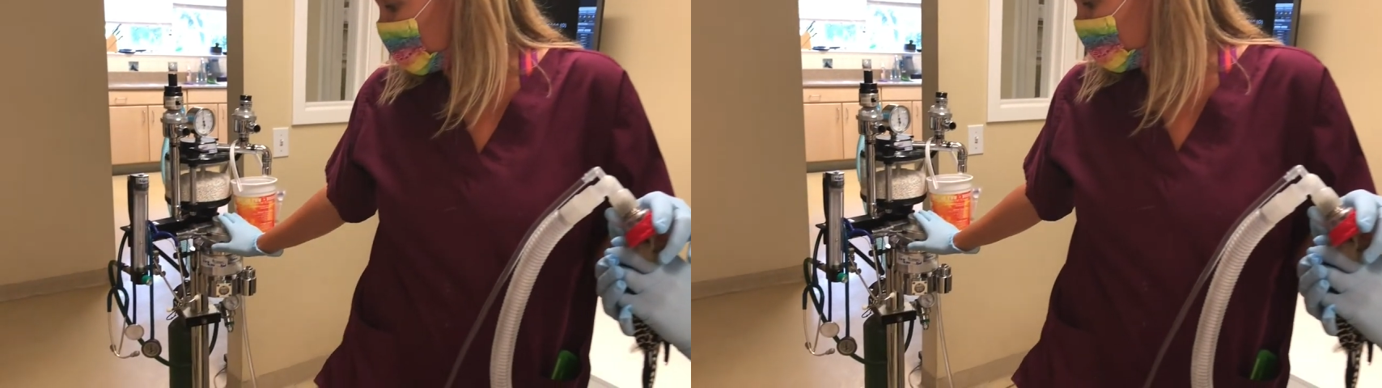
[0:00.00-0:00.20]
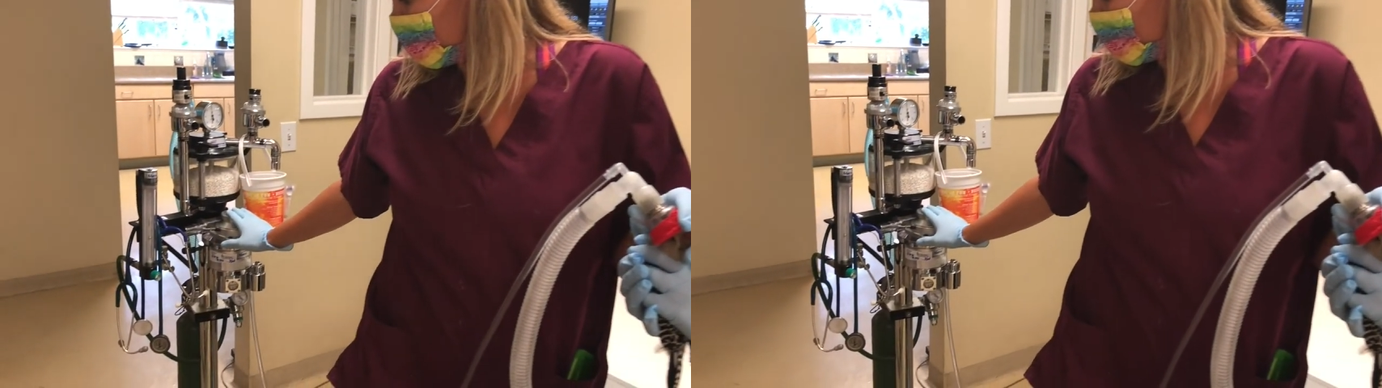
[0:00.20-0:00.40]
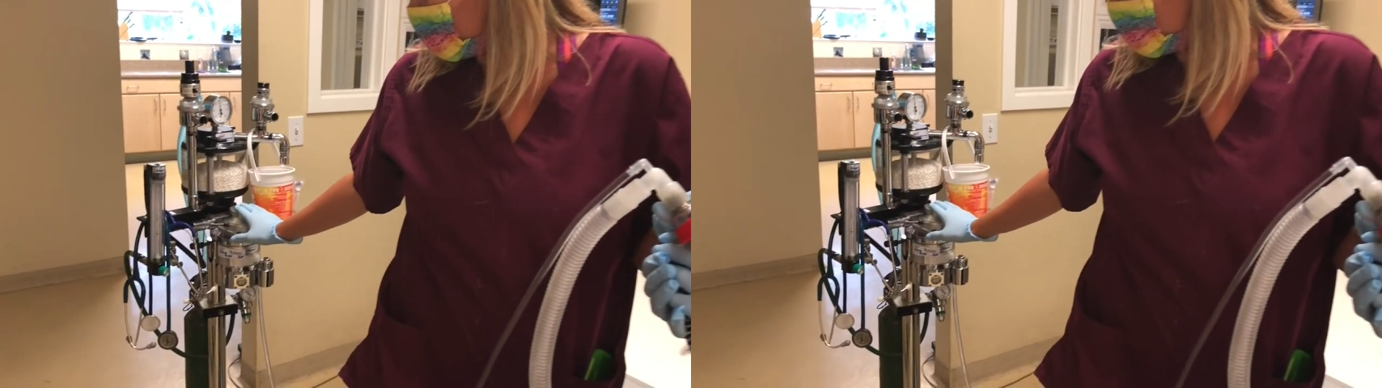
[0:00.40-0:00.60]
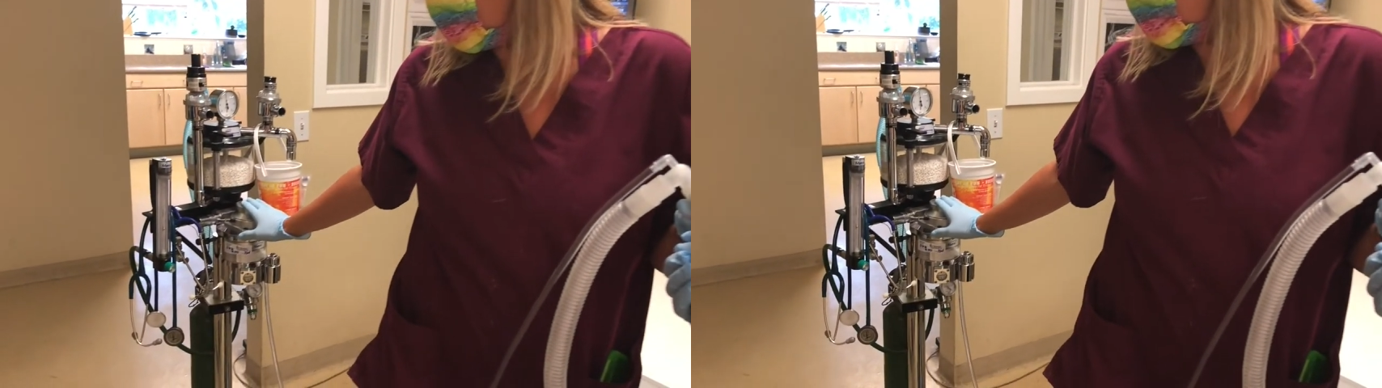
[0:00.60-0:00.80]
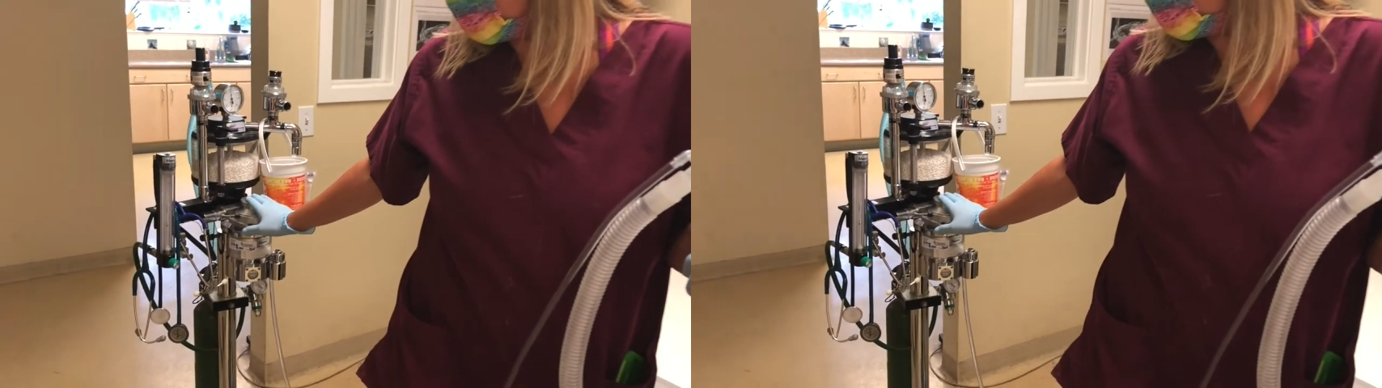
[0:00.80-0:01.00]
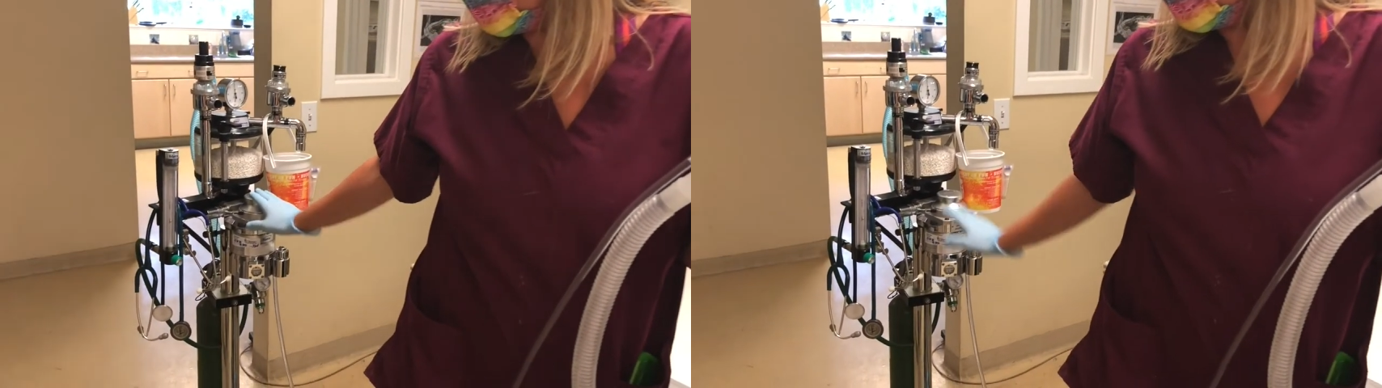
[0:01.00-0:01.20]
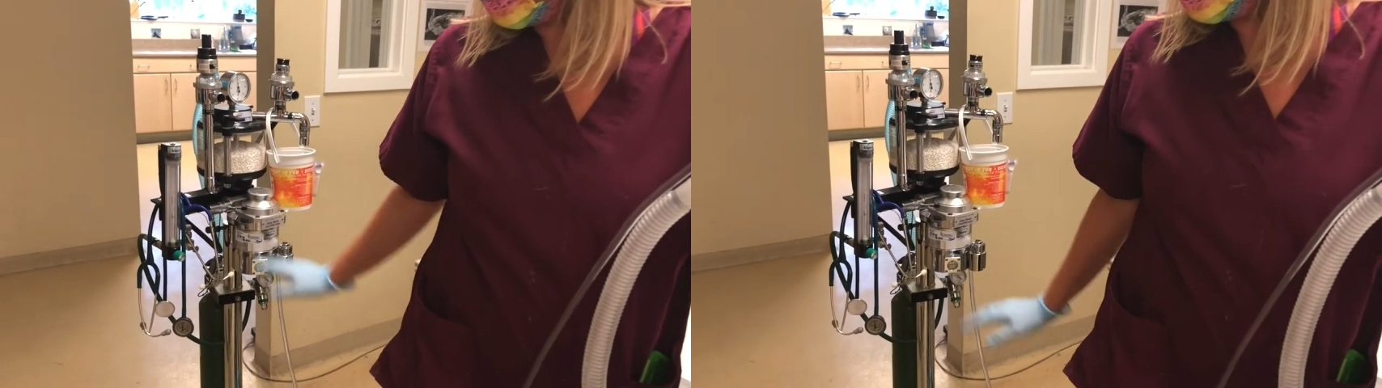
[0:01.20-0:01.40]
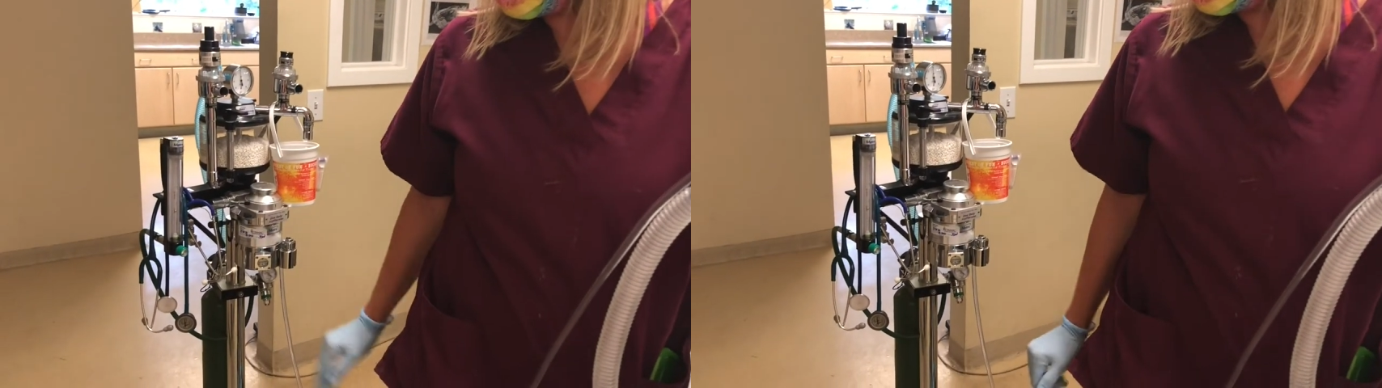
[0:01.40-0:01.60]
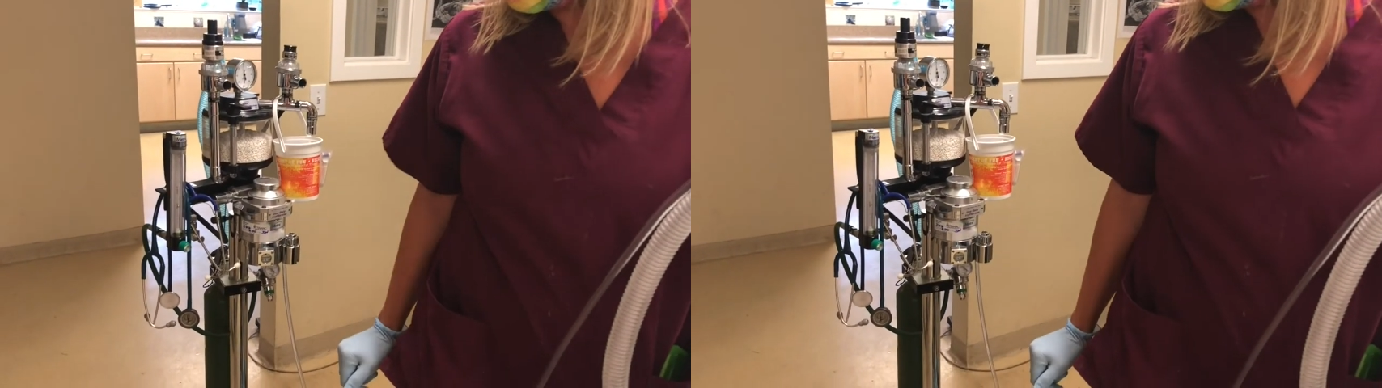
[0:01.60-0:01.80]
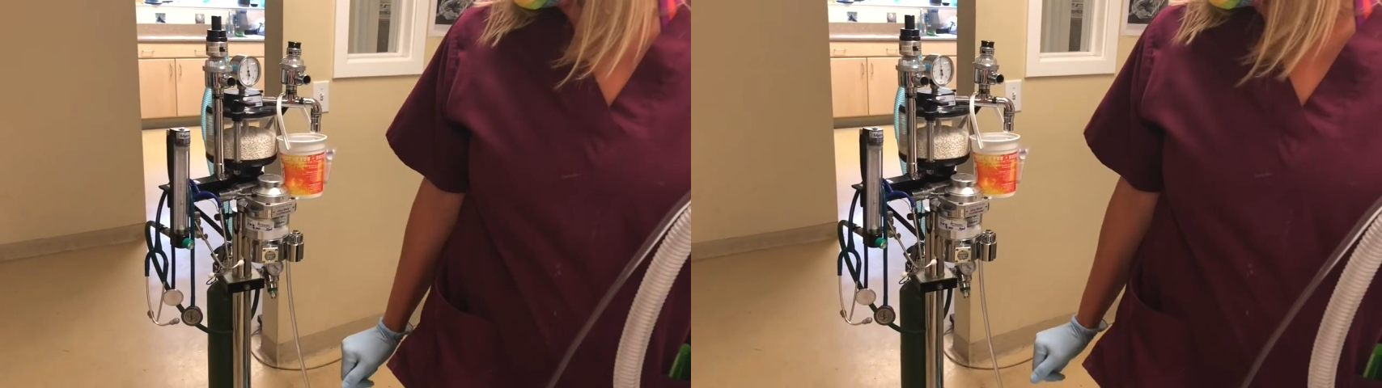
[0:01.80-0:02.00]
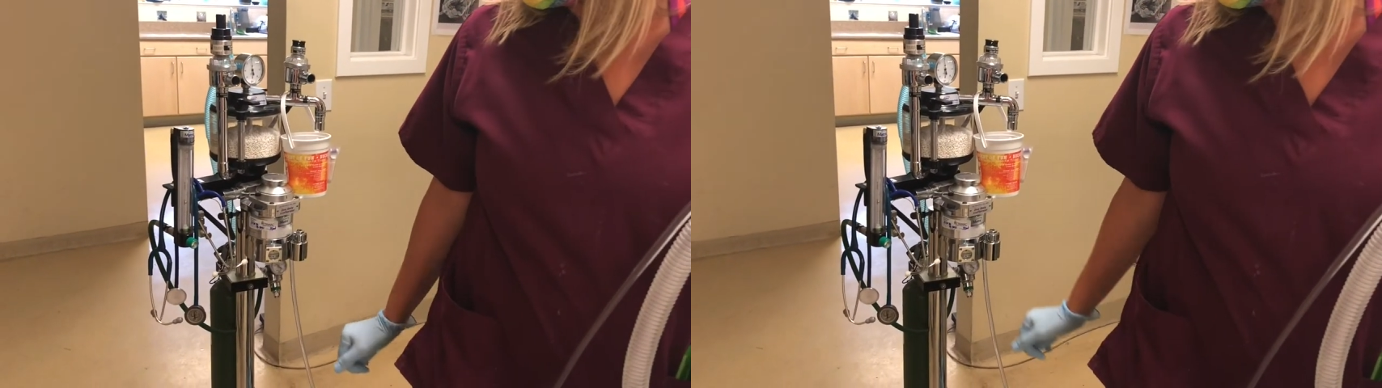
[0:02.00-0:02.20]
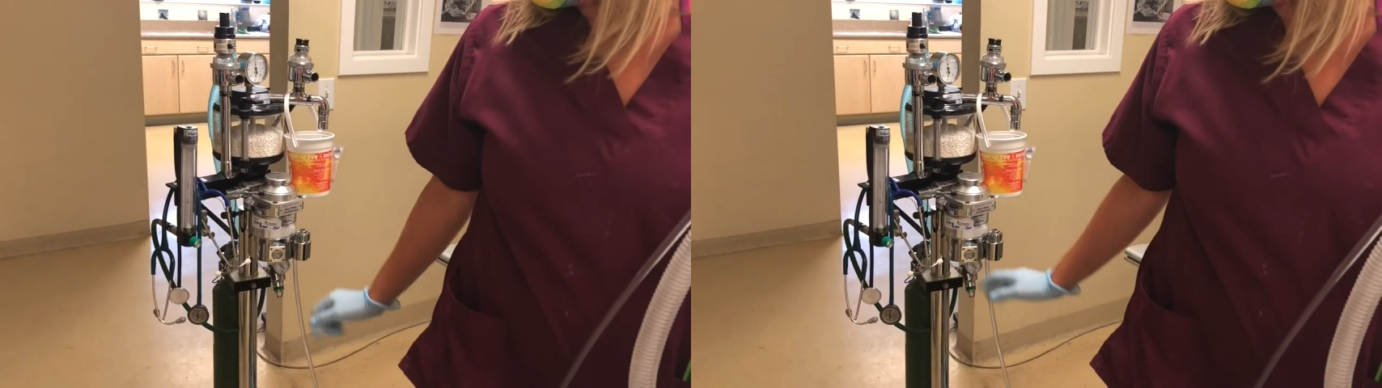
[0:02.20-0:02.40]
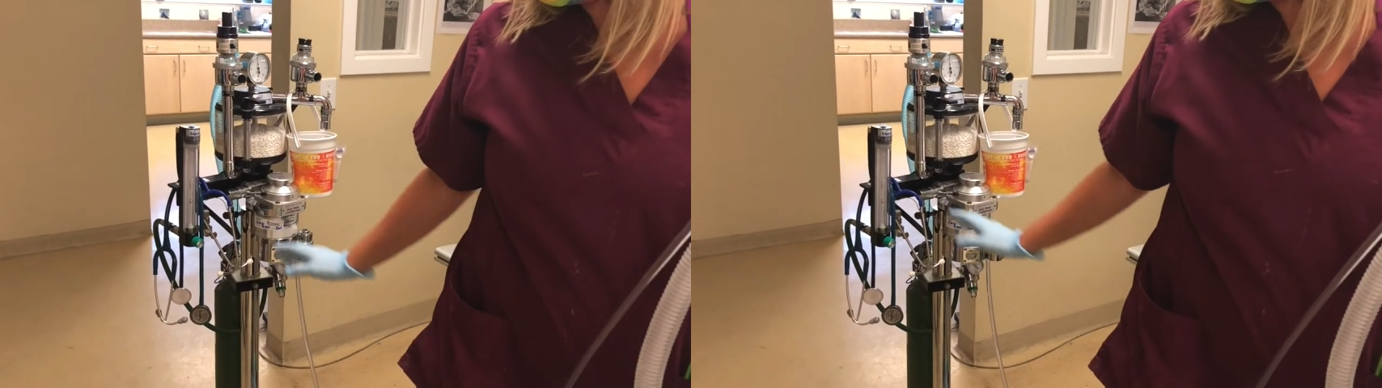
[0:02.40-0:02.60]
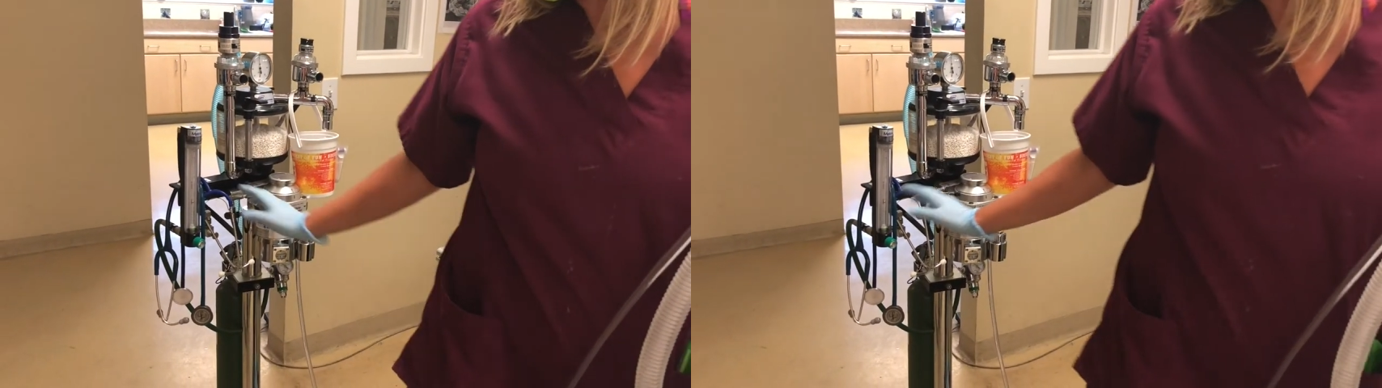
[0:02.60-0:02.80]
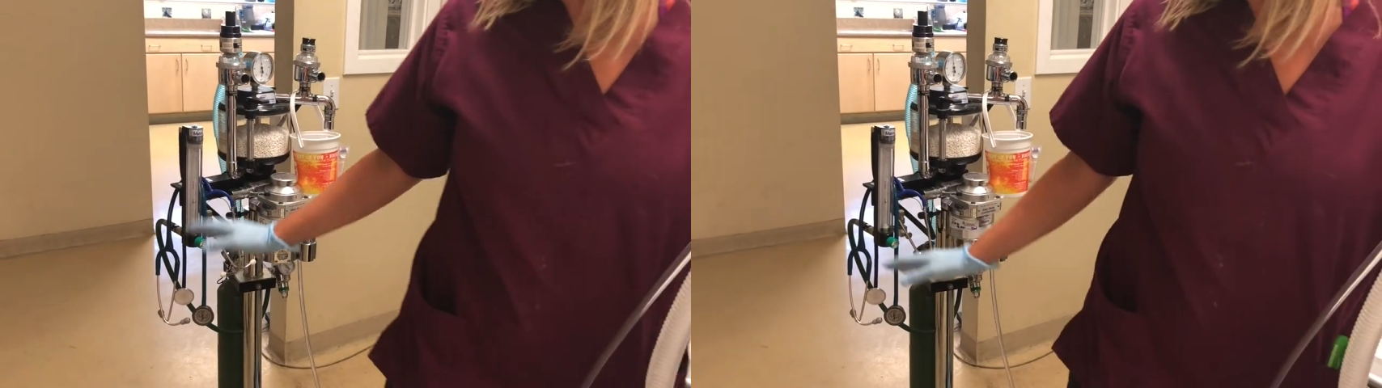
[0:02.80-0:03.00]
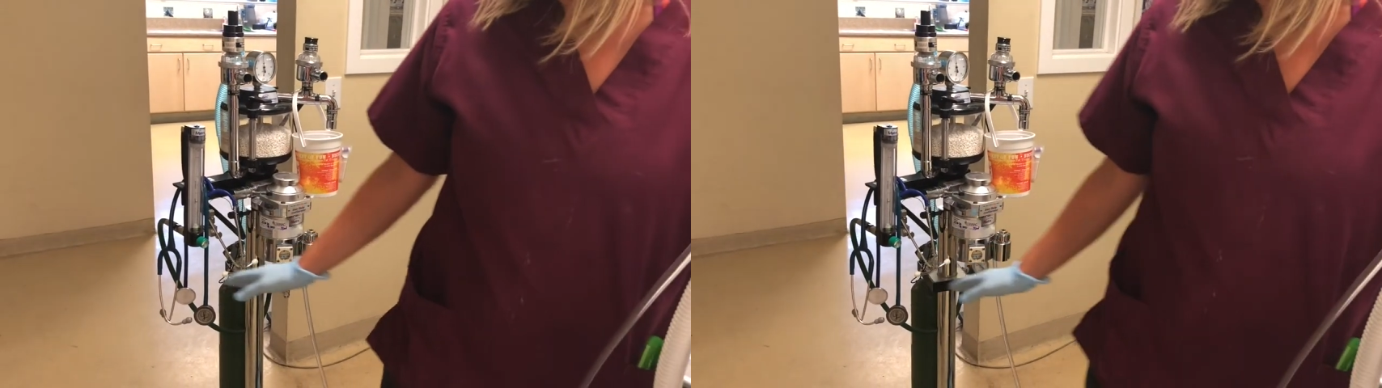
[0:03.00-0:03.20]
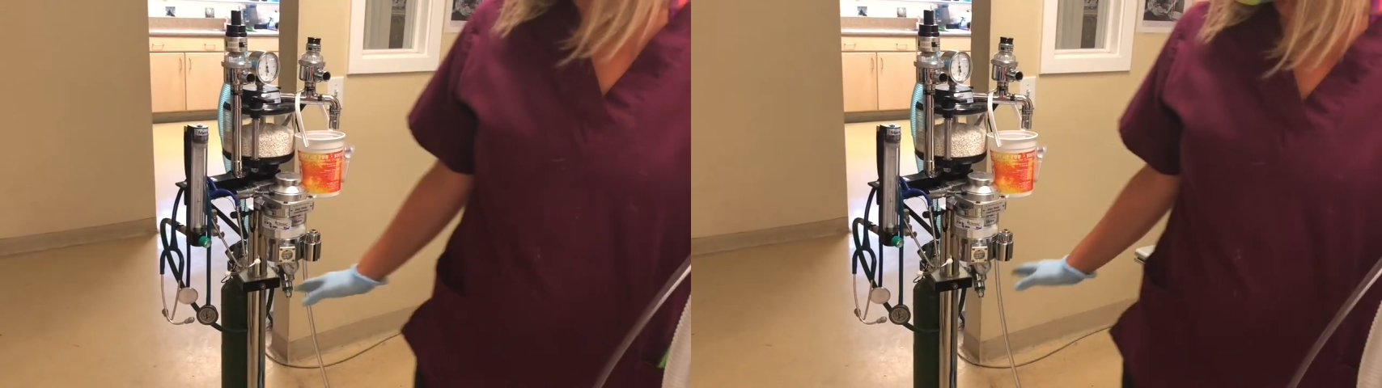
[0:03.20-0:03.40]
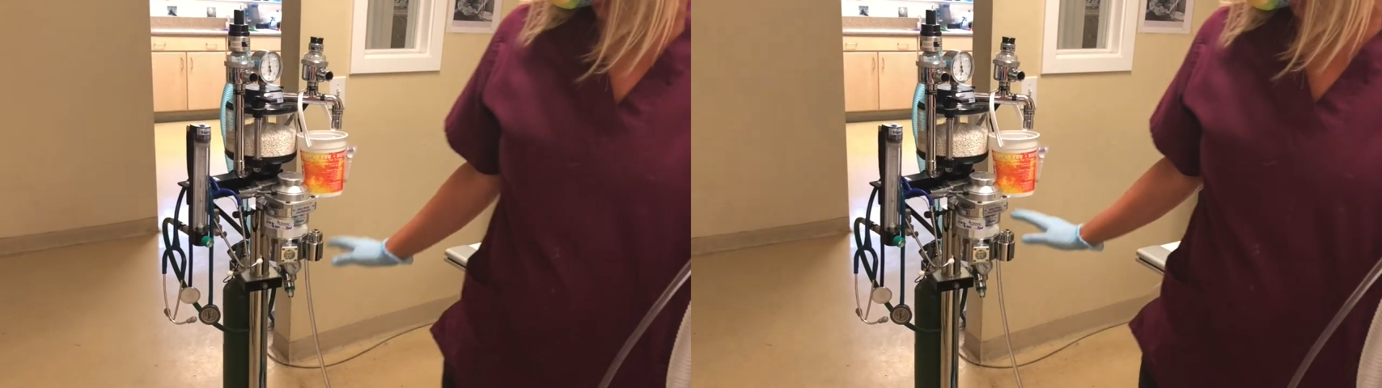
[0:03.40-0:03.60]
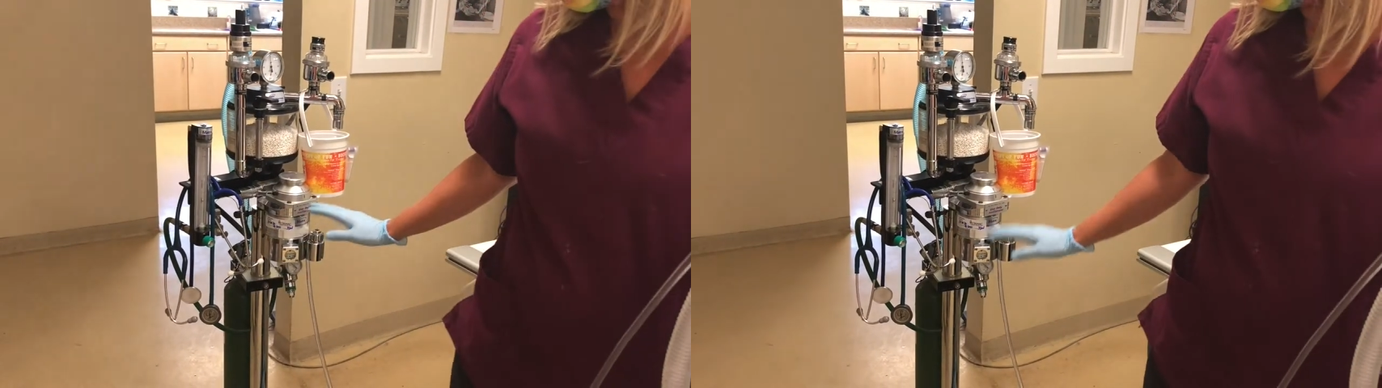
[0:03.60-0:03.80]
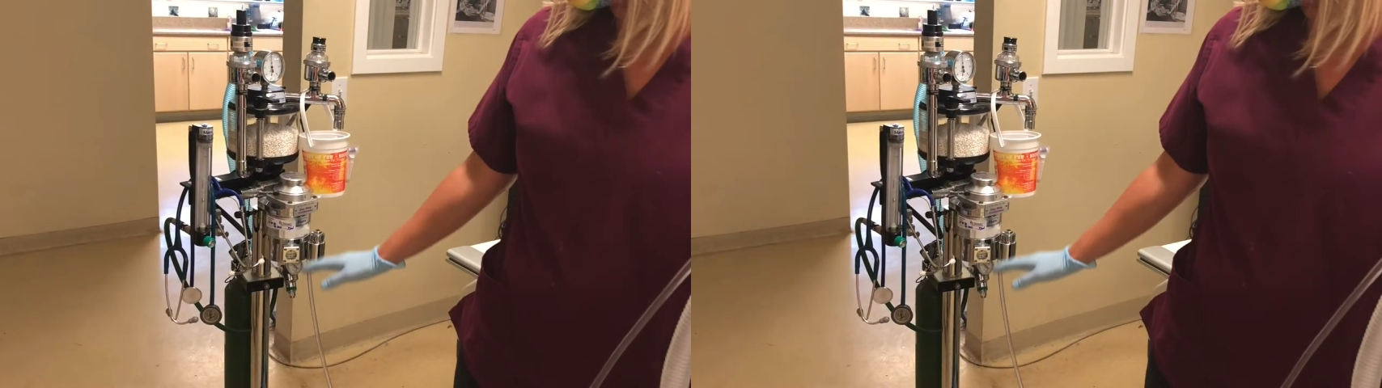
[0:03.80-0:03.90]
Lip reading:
No face is visible, so there are no lips to read.